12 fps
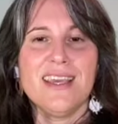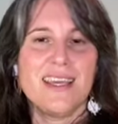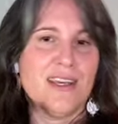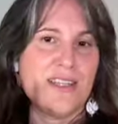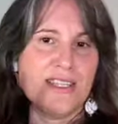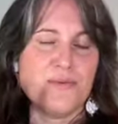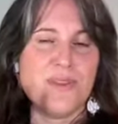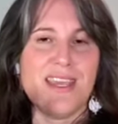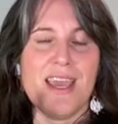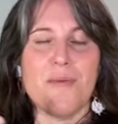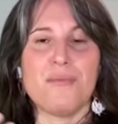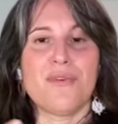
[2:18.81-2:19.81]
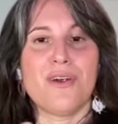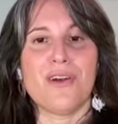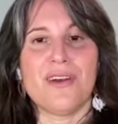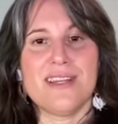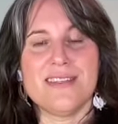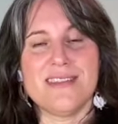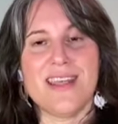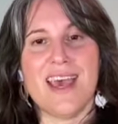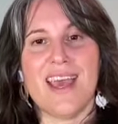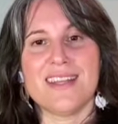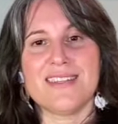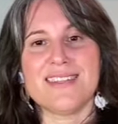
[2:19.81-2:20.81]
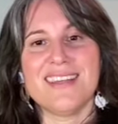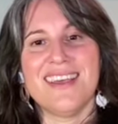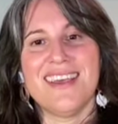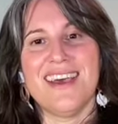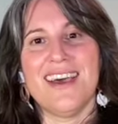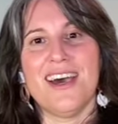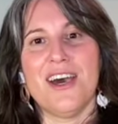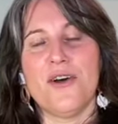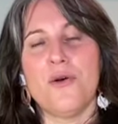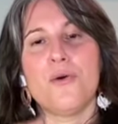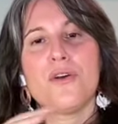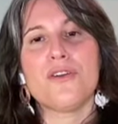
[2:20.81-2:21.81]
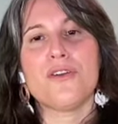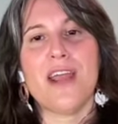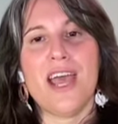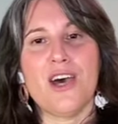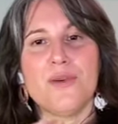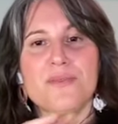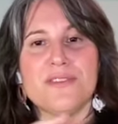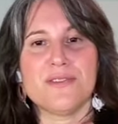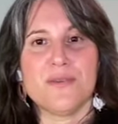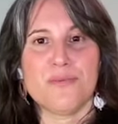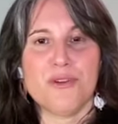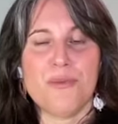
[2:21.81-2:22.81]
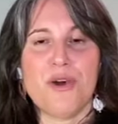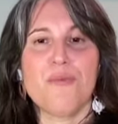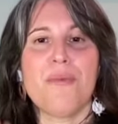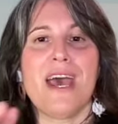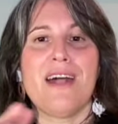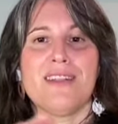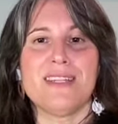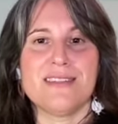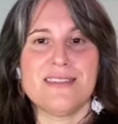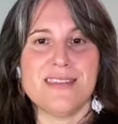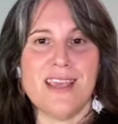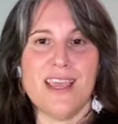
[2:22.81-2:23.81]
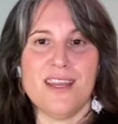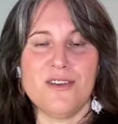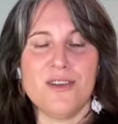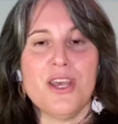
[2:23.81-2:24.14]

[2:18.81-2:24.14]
at least with the Emperor, is that uh, order helps promote balance and